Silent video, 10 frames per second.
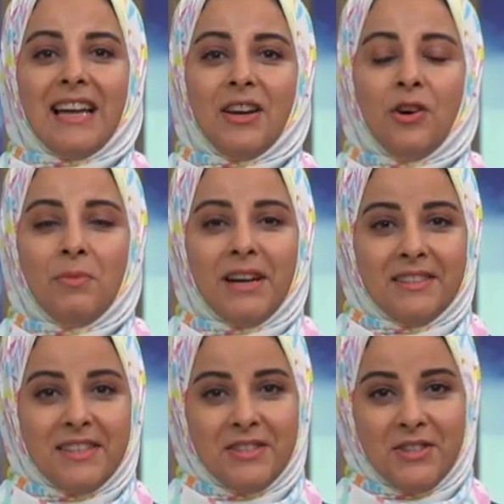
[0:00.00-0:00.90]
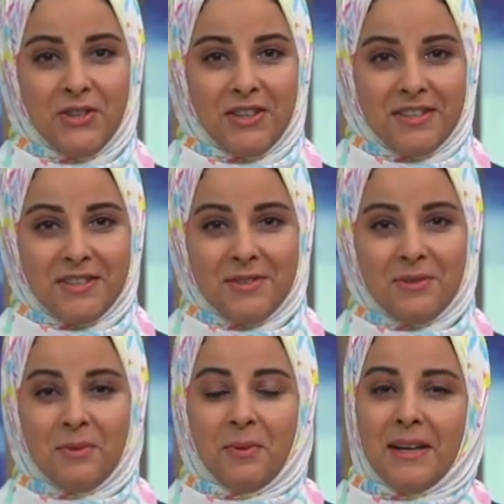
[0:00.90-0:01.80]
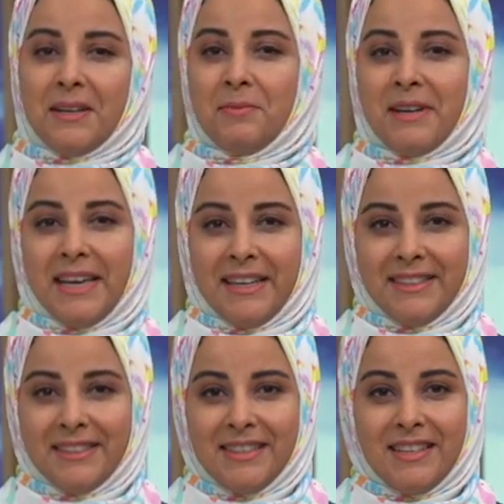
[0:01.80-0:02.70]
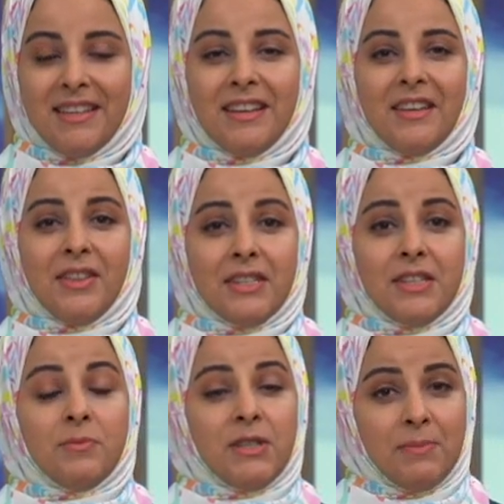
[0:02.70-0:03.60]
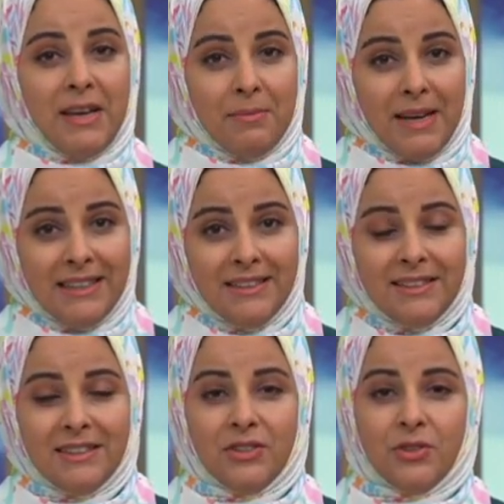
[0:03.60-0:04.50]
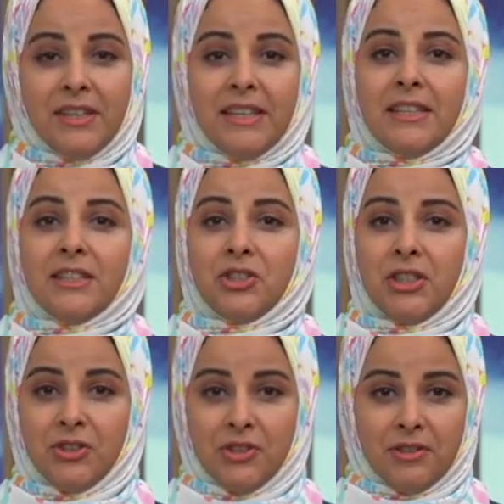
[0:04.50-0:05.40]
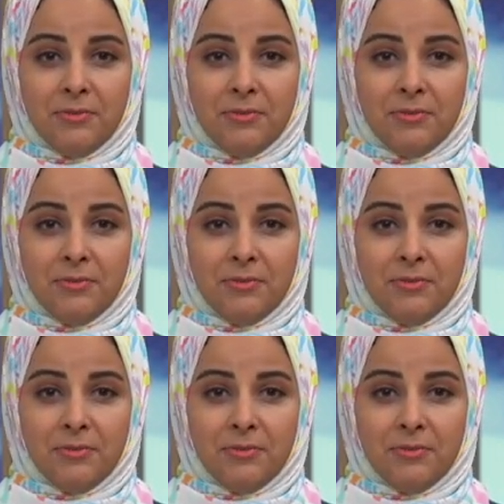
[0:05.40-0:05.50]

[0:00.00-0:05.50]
Hello my dear students, welcome again. This is Miss May Badr, your English teacher.